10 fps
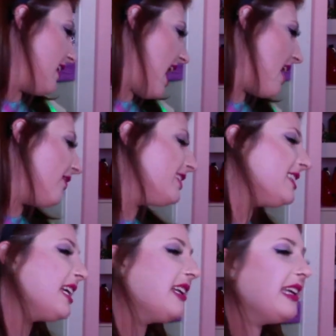I haven't
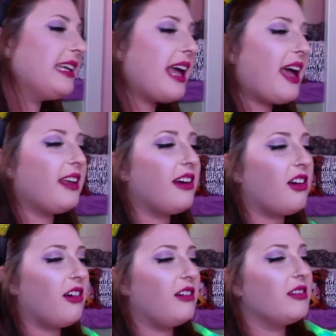seen it yet,
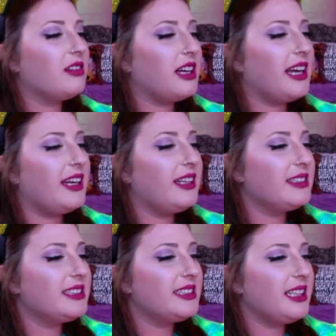y'all. I
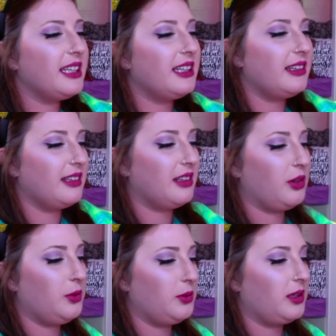didn't see it.
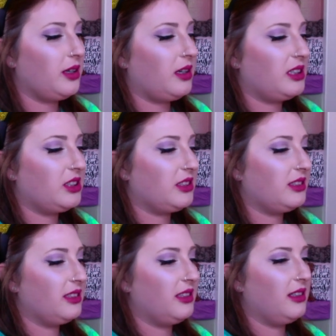Oh,
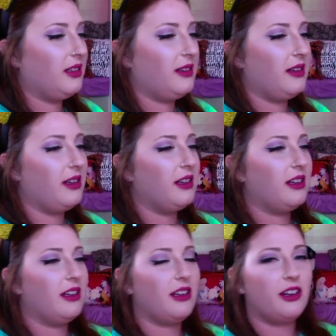
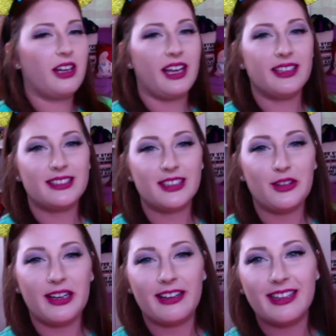gosh. Okay,
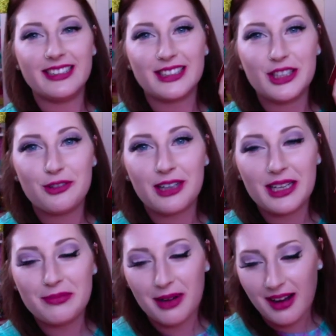so here is the
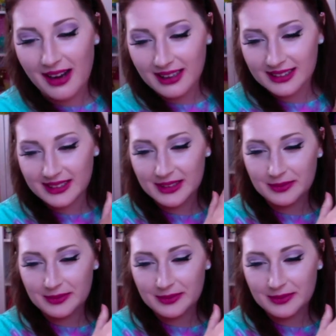red box.